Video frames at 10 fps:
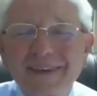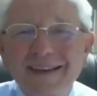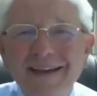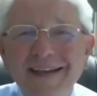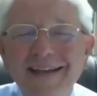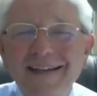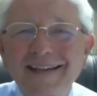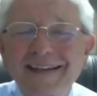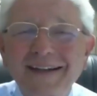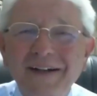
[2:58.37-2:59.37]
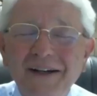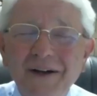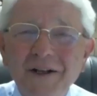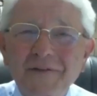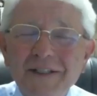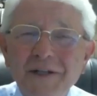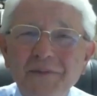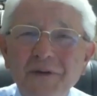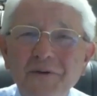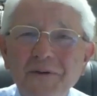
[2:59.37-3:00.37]
Again, all of us have
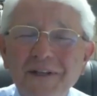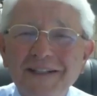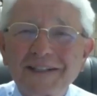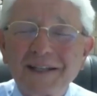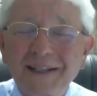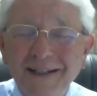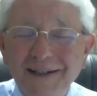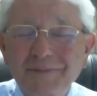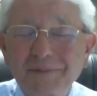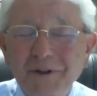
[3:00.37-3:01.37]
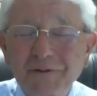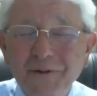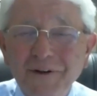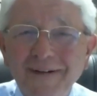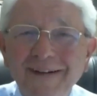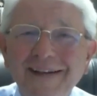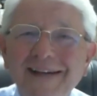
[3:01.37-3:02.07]
been through this before,